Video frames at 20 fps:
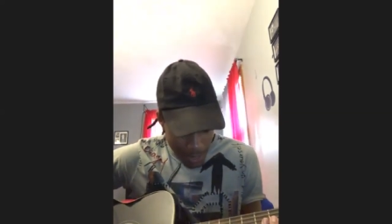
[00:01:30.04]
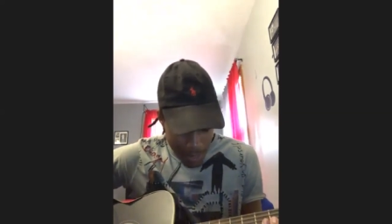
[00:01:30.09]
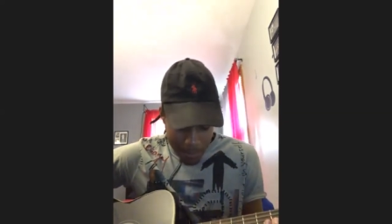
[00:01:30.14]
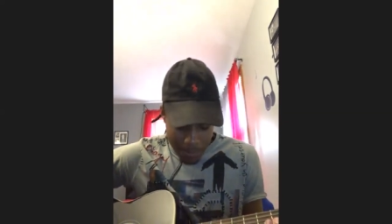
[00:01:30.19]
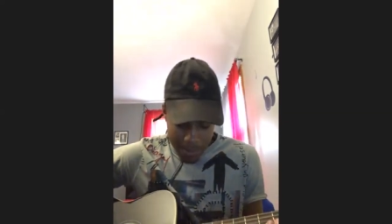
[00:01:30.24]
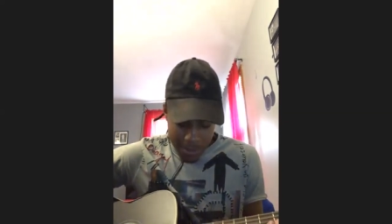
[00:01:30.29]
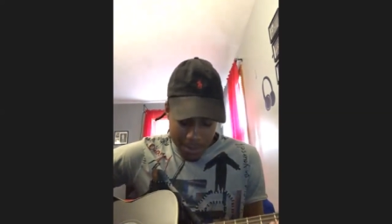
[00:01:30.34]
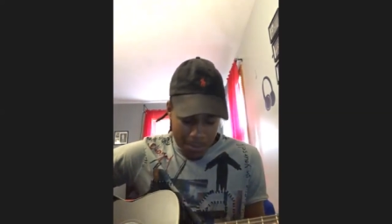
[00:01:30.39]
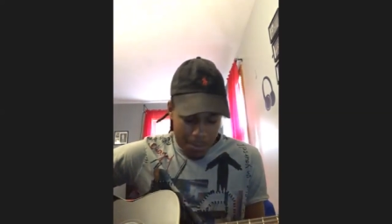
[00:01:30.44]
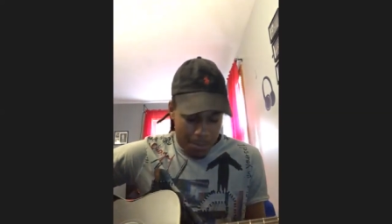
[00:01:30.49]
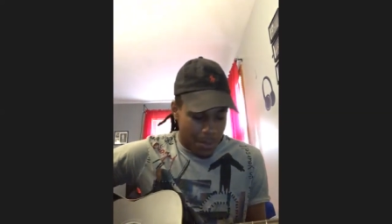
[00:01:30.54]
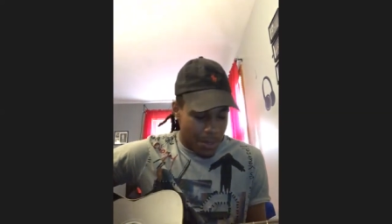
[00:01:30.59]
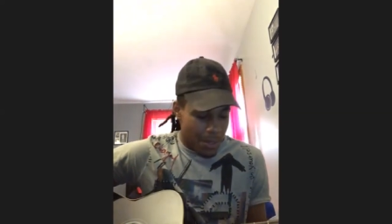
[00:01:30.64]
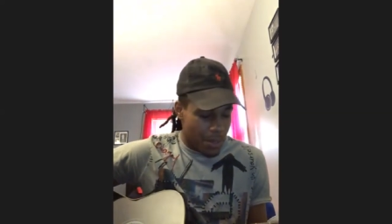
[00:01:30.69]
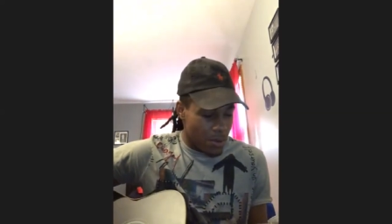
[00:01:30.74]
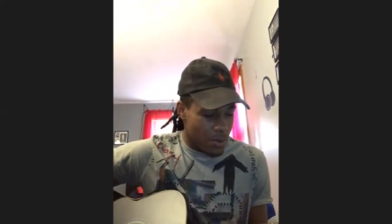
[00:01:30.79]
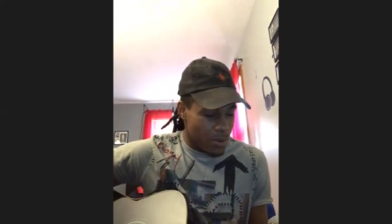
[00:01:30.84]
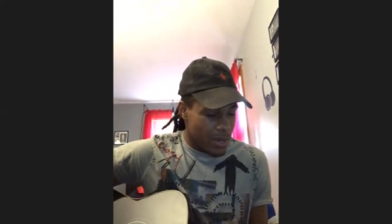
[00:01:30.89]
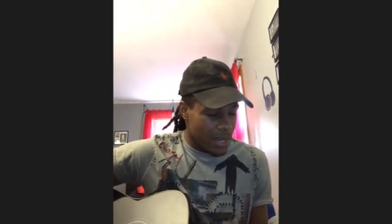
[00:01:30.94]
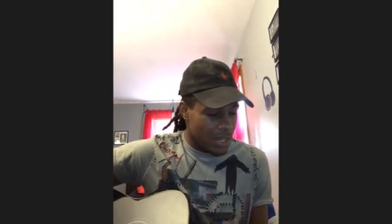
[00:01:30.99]
Maybe
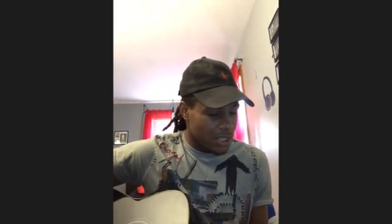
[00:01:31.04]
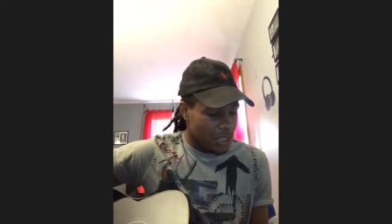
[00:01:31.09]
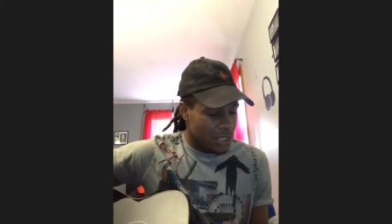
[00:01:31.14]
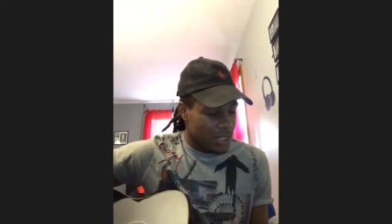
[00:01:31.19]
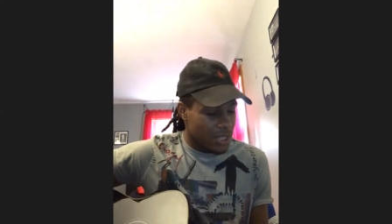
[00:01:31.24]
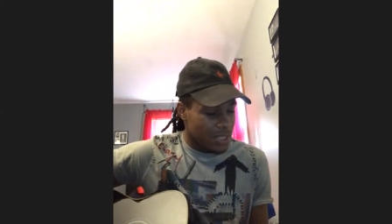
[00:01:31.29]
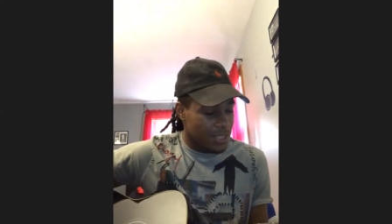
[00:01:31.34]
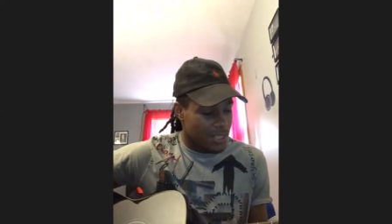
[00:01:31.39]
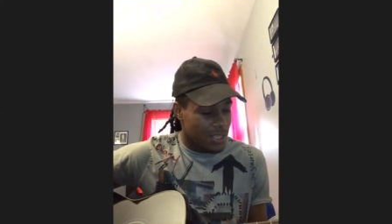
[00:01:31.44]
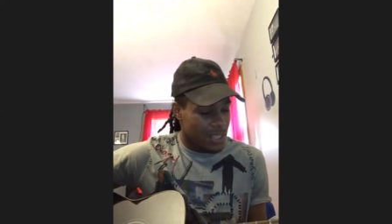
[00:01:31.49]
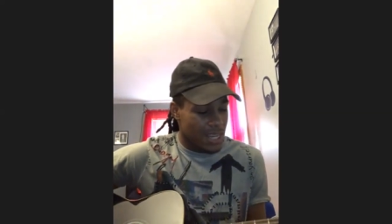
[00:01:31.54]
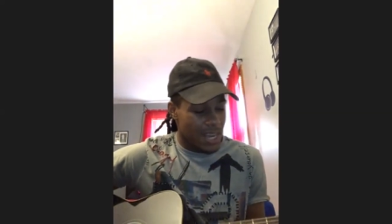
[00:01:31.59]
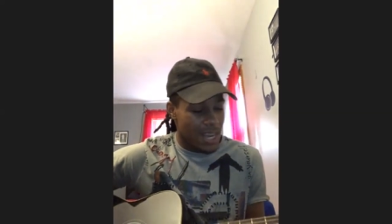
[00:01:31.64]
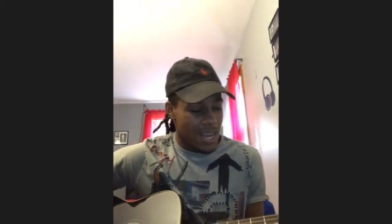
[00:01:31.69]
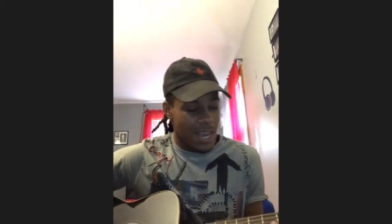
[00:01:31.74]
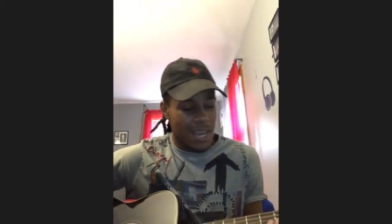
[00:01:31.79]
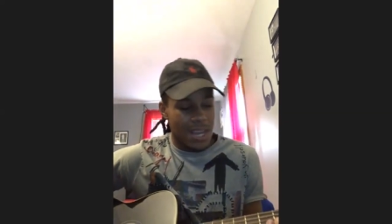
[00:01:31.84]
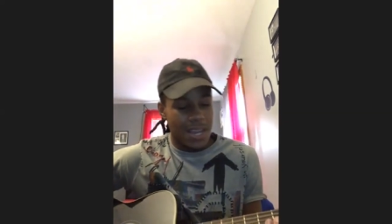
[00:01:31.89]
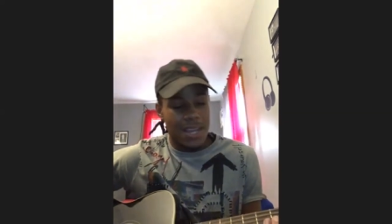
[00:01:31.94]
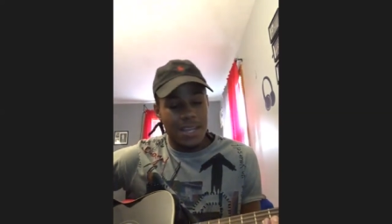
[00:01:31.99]
we should
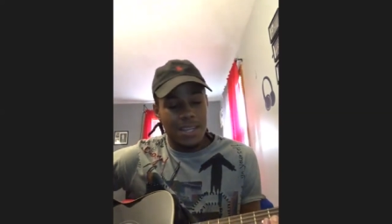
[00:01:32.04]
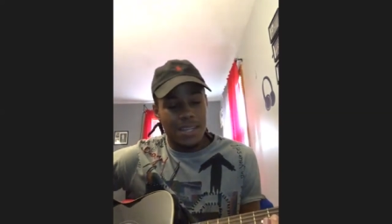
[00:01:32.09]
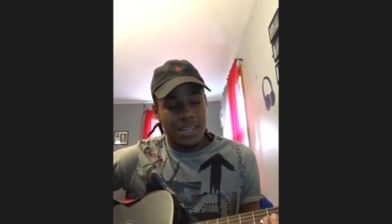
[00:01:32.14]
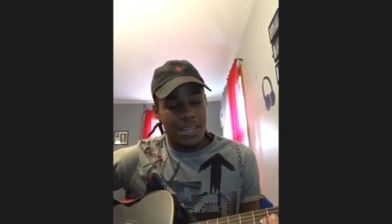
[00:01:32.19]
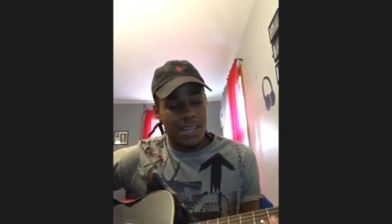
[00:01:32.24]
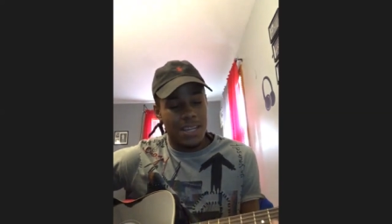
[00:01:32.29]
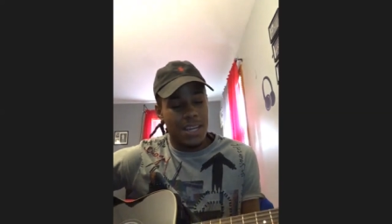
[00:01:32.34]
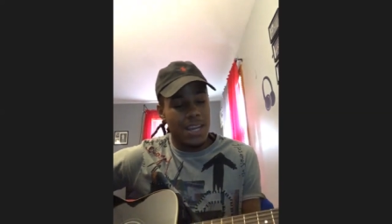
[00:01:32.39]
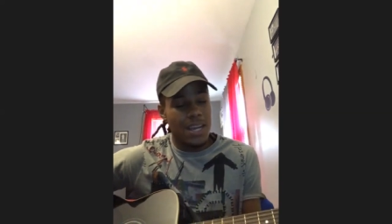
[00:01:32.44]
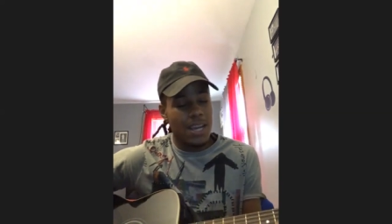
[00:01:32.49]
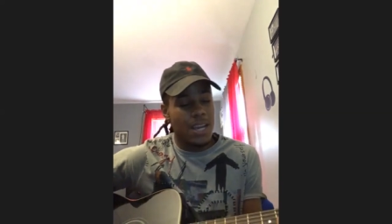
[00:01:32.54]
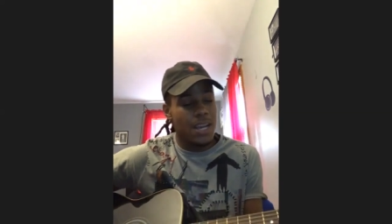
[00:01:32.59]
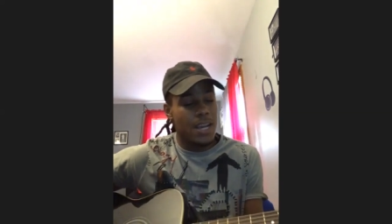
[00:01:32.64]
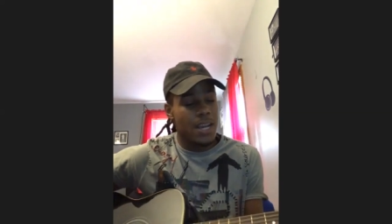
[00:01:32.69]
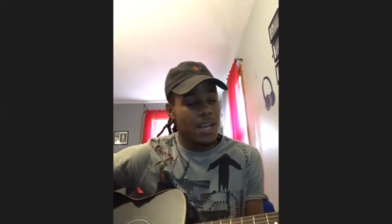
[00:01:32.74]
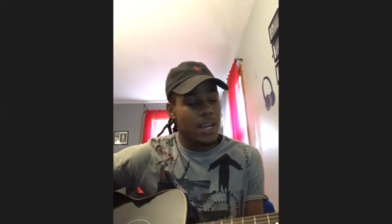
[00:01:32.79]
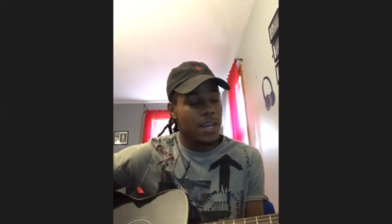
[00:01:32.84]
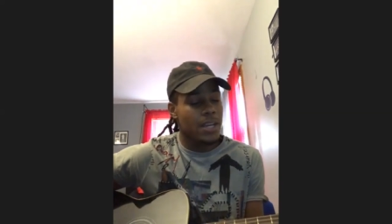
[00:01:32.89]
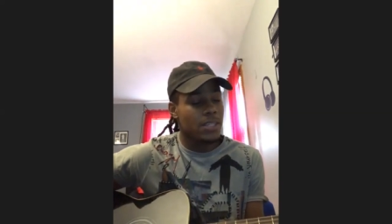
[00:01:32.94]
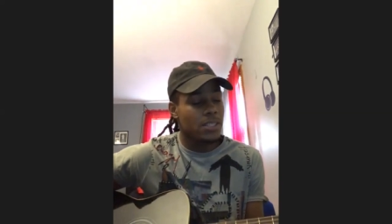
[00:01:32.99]
take
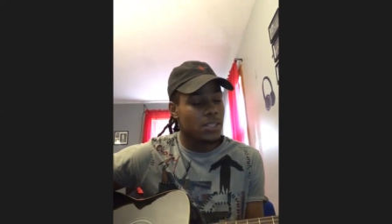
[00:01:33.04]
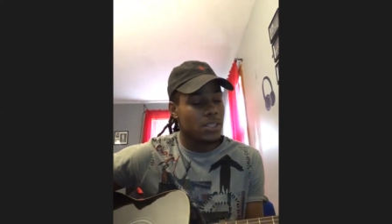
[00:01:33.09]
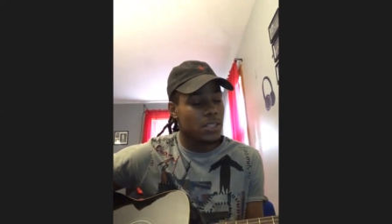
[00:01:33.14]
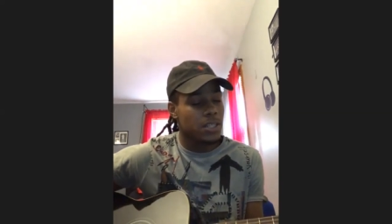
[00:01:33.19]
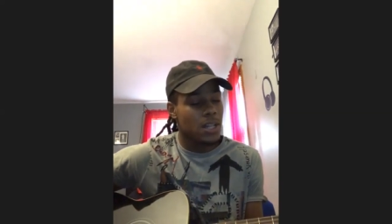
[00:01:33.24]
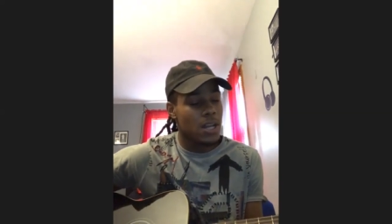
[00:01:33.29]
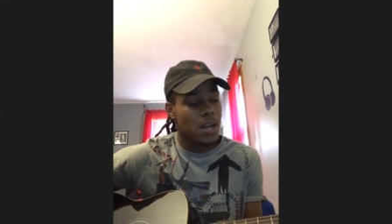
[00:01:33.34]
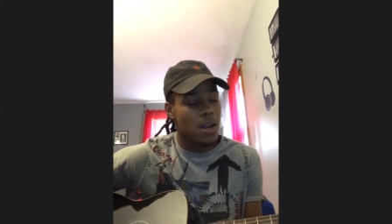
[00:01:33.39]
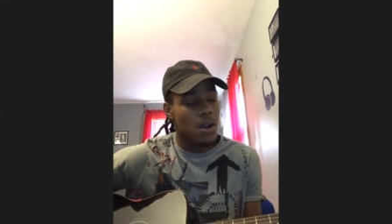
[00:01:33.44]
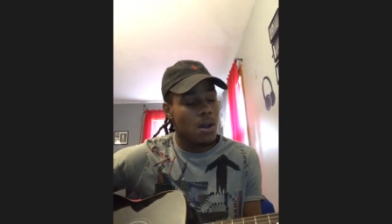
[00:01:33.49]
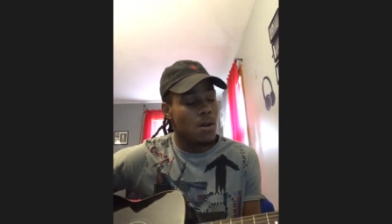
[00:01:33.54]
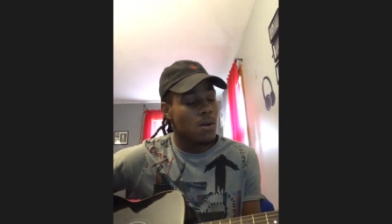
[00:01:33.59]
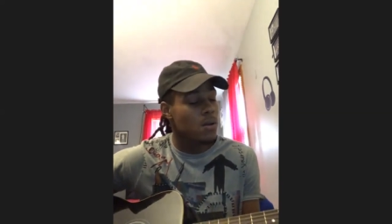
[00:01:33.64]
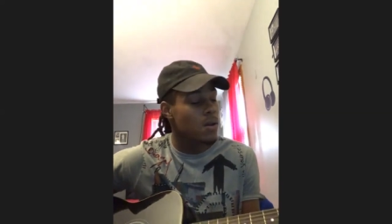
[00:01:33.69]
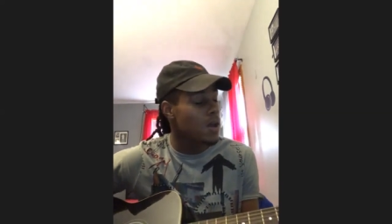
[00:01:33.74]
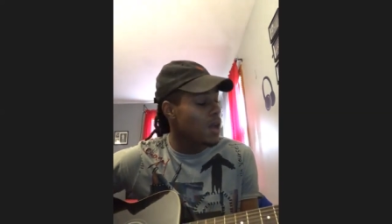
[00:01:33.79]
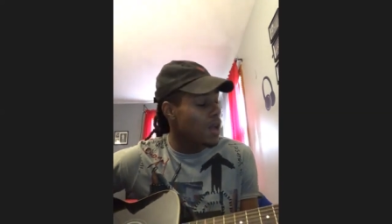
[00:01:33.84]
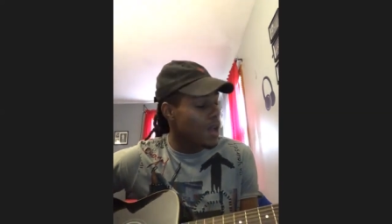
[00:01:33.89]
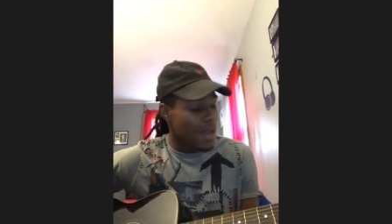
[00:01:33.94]
it slow,